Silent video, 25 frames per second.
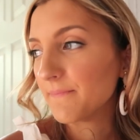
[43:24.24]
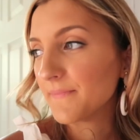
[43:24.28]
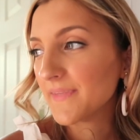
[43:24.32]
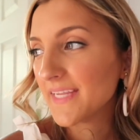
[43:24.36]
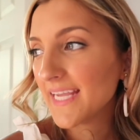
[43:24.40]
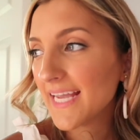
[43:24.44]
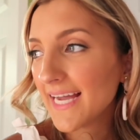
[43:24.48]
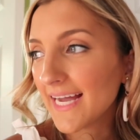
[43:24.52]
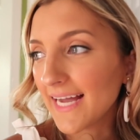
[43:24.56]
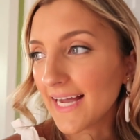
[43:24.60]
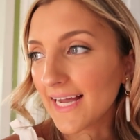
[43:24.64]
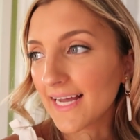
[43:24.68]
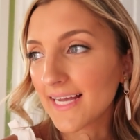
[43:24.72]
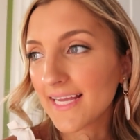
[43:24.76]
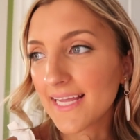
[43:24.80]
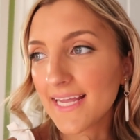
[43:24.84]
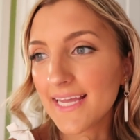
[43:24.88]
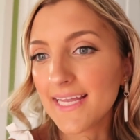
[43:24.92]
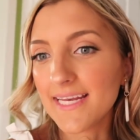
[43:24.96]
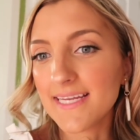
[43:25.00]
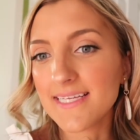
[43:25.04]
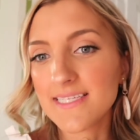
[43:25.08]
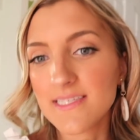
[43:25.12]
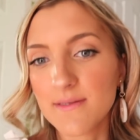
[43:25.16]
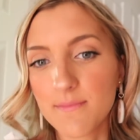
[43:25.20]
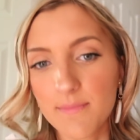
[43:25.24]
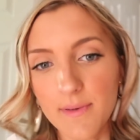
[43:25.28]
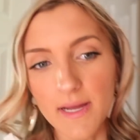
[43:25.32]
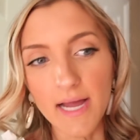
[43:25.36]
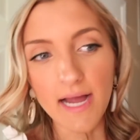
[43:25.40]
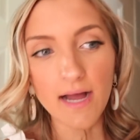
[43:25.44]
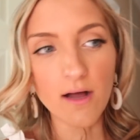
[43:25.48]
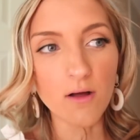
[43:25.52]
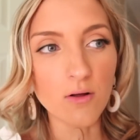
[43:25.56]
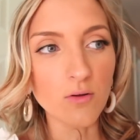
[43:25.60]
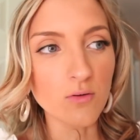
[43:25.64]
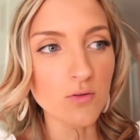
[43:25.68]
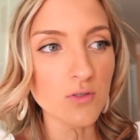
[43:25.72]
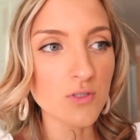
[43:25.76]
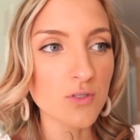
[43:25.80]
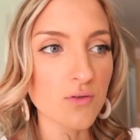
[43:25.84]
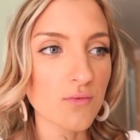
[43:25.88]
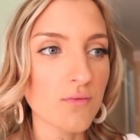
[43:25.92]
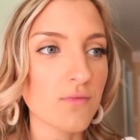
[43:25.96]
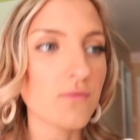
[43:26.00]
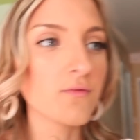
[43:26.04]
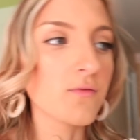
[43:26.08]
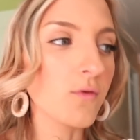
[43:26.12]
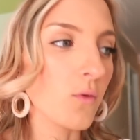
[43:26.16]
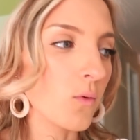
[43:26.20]
yeah, it is about
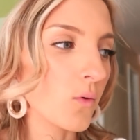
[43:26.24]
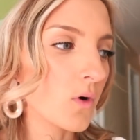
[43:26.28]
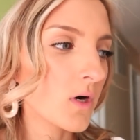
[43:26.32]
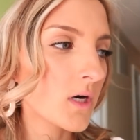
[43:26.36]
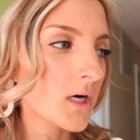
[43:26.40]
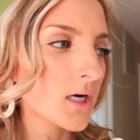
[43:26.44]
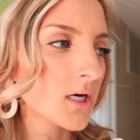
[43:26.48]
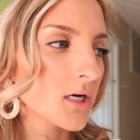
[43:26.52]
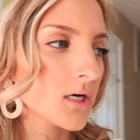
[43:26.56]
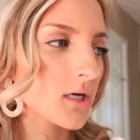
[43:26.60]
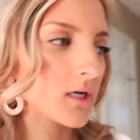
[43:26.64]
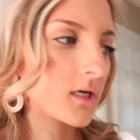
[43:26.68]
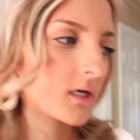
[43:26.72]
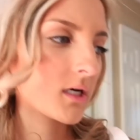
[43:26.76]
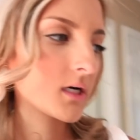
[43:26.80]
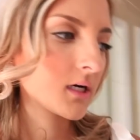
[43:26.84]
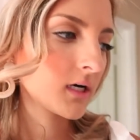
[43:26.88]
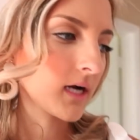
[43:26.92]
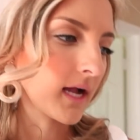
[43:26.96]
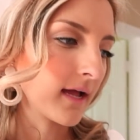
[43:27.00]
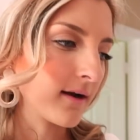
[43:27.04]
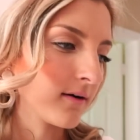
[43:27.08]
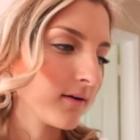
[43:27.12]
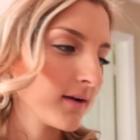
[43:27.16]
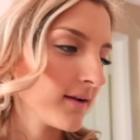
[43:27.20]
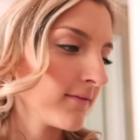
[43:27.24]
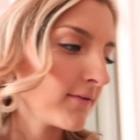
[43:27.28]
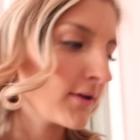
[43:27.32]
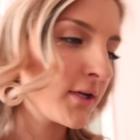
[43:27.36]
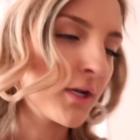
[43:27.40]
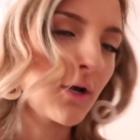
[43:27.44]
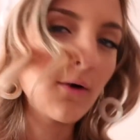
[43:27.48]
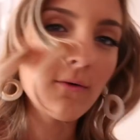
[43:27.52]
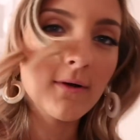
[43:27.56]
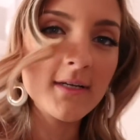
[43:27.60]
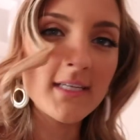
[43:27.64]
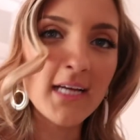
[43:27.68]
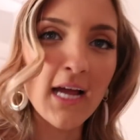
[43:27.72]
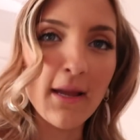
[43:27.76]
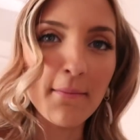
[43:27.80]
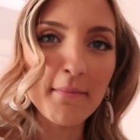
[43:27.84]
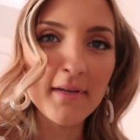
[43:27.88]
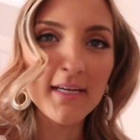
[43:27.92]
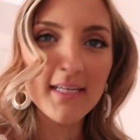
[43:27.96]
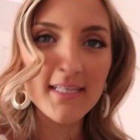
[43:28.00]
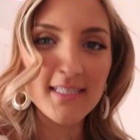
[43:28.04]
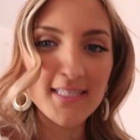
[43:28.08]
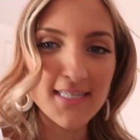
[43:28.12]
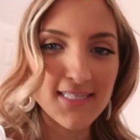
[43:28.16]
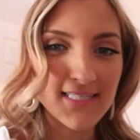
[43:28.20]
4, I don't even know what time
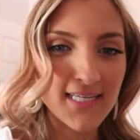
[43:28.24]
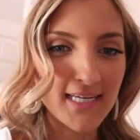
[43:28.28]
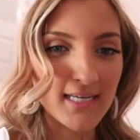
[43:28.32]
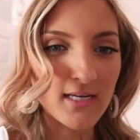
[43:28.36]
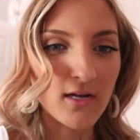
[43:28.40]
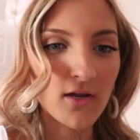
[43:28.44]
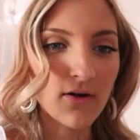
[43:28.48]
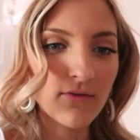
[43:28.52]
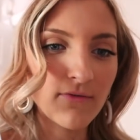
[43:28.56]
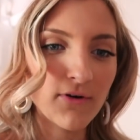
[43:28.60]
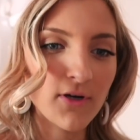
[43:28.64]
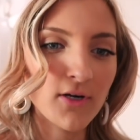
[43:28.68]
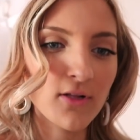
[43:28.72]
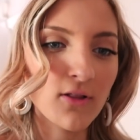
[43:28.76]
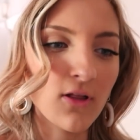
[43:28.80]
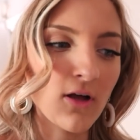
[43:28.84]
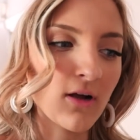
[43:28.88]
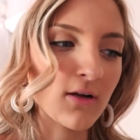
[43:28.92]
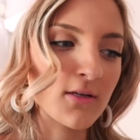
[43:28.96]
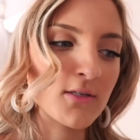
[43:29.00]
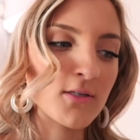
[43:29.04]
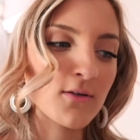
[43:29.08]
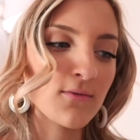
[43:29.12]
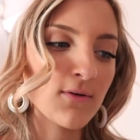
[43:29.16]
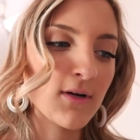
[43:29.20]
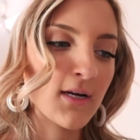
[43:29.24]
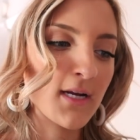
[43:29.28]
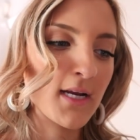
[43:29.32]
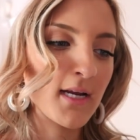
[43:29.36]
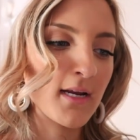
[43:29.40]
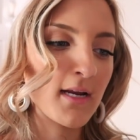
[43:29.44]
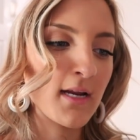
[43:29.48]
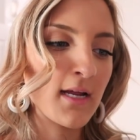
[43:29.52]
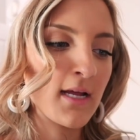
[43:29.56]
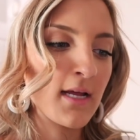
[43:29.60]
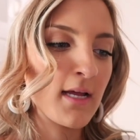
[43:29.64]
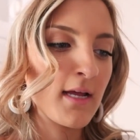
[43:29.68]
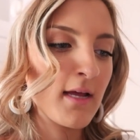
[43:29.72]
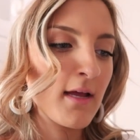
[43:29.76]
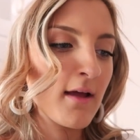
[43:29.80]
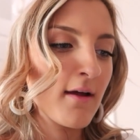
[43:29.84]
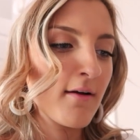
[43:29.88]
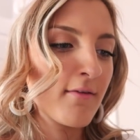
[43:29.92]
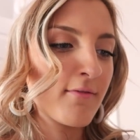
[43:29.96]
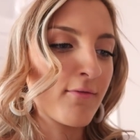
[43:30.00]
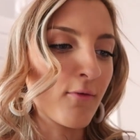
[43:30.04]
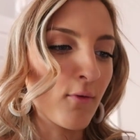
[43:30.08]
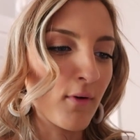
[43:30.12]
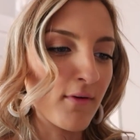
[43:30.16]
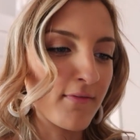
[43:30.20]
it is because like none of our clocks are working,
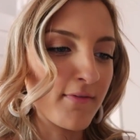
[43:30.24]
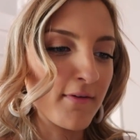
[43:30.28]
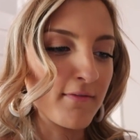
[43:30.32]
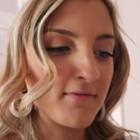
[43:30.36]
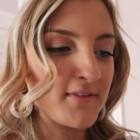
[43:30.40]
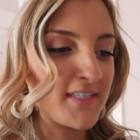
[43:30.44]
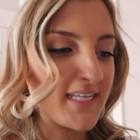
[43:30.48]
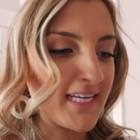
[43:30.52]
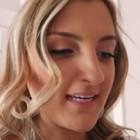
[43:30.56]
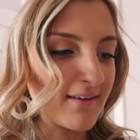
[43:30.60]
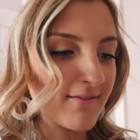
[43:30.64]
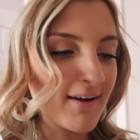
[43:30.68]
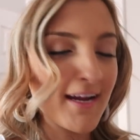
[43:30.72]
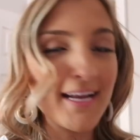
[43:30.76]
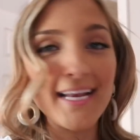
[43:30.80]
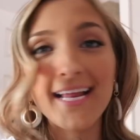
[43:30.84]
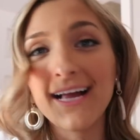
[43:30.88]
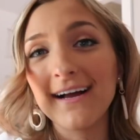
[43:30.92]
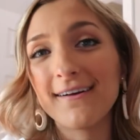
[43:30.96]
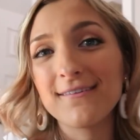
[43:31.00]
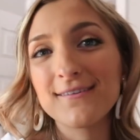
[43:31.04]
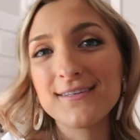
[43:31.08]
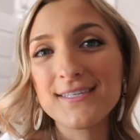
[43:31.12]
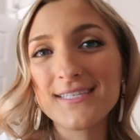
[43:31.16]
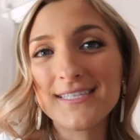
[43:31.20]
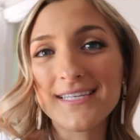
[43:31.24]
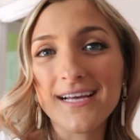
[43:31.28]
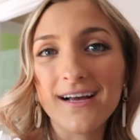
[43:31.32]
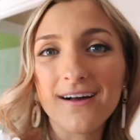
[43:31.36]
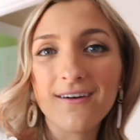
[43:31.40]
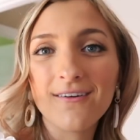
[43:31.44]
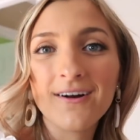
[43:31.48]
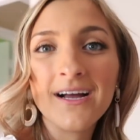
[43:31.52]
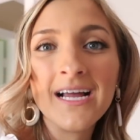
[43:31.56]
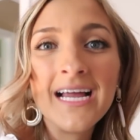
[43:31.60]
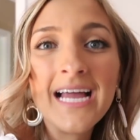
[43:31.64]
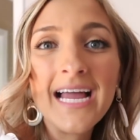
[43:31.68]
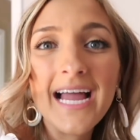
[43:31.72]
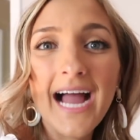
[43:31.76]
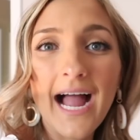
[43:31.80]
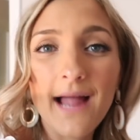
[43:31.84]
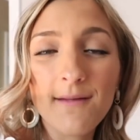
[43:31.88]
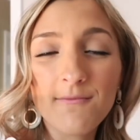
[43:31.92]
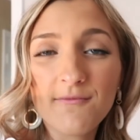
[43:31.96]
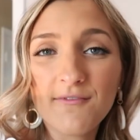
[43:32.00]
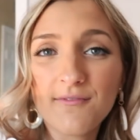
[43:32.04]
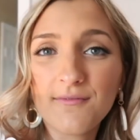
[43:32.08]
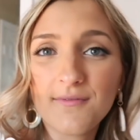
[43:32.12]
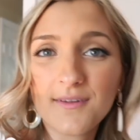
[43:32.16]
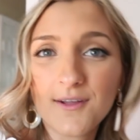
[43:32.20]
4:15 right now. So
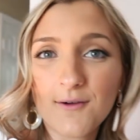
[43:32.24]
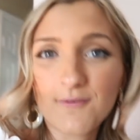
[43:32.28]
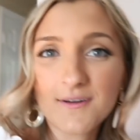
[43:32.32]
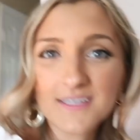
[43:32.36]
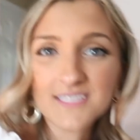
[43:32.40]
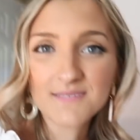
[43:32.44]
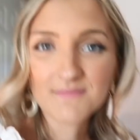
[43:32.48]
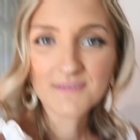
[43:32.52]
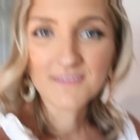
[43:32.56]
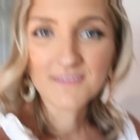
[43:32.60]
I'm going to